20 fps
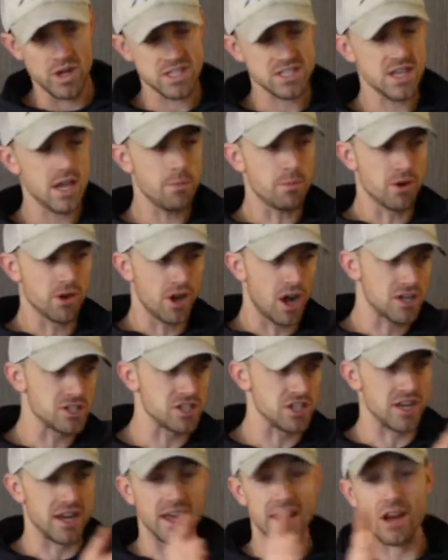say
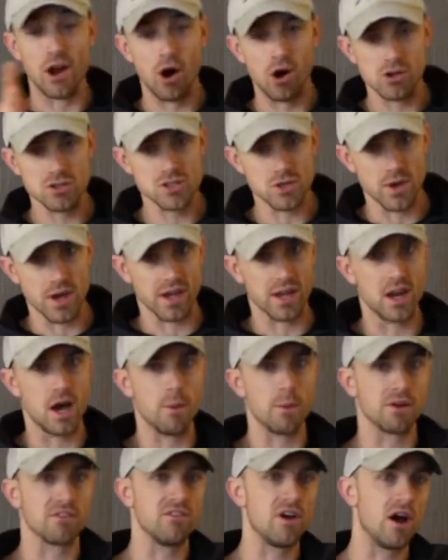production and also
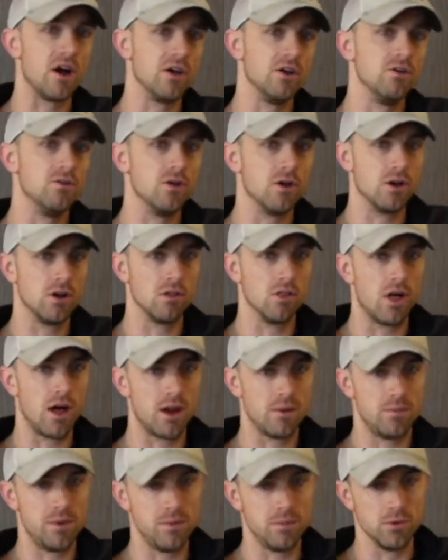economic value, a
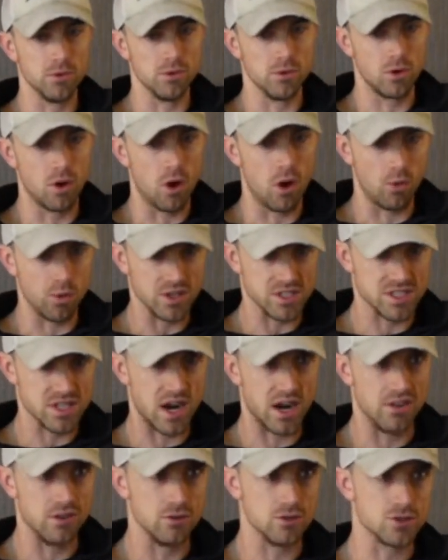lot of people always
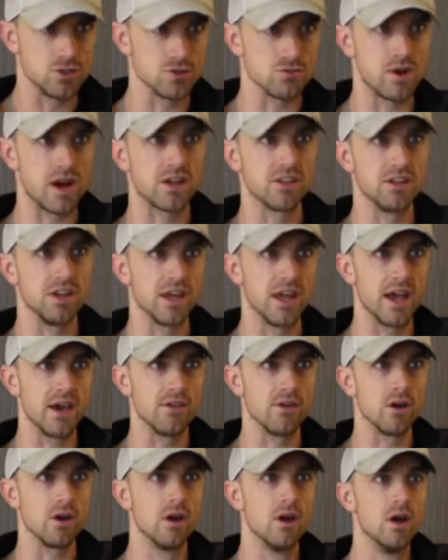tie those directly
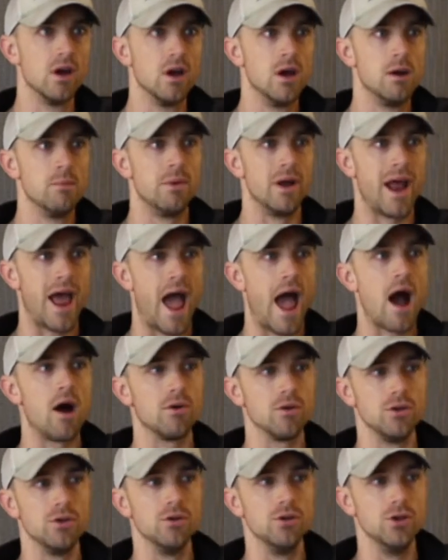together. But
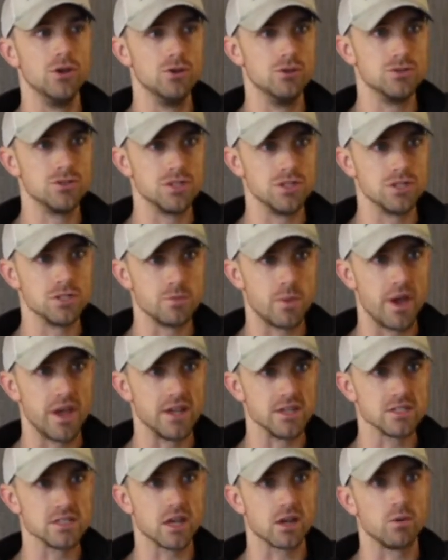how you use the
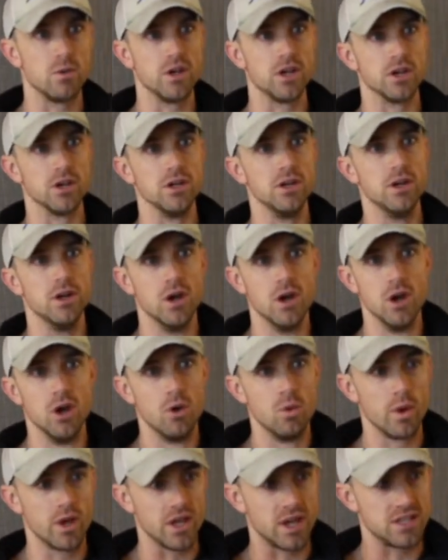space, like we could
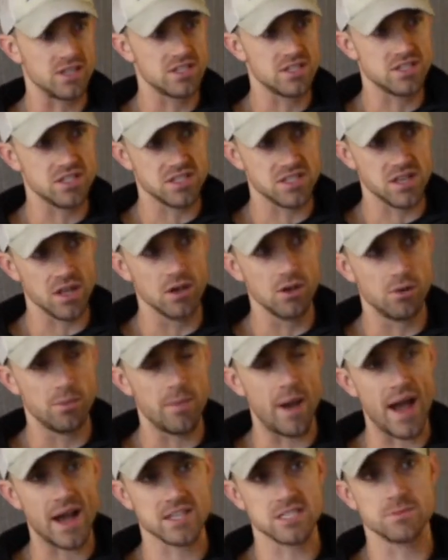
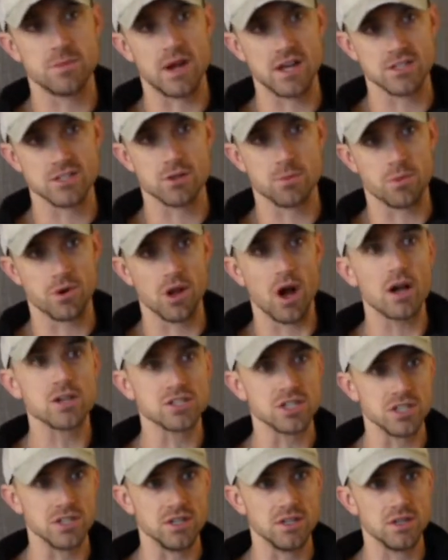still maximize the
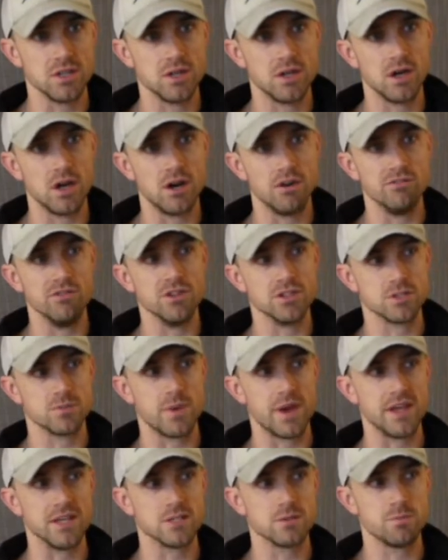production of the
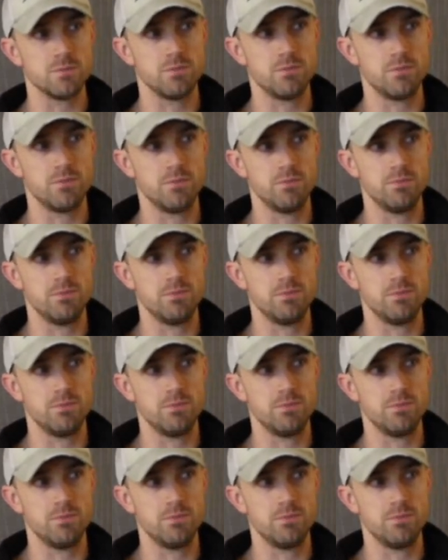space,